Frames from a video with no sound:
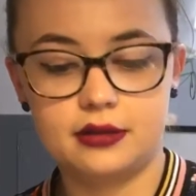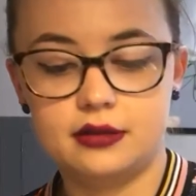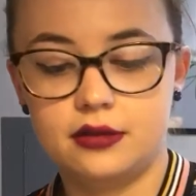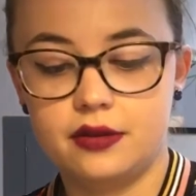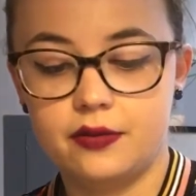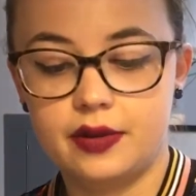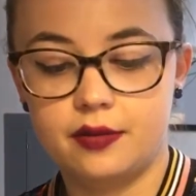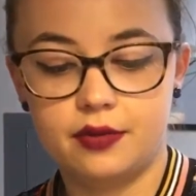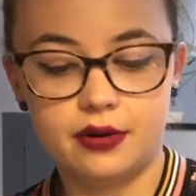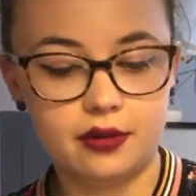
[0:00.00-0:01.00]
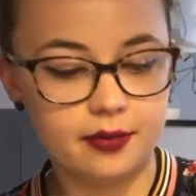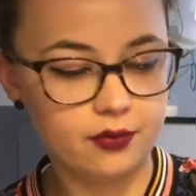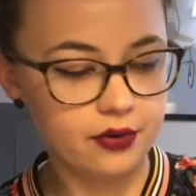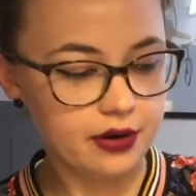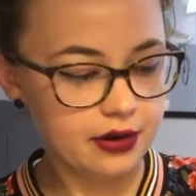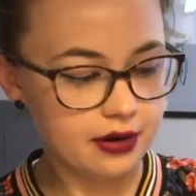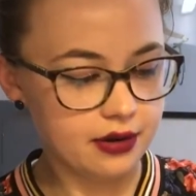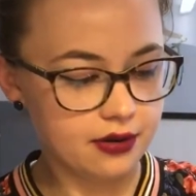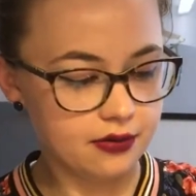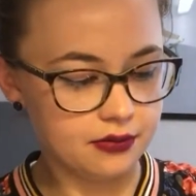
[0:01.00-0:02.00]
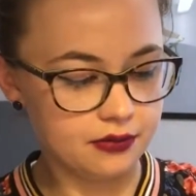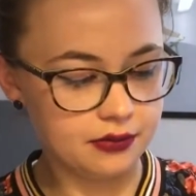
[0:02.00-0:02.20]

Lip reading: So then we can put a little bit more in now.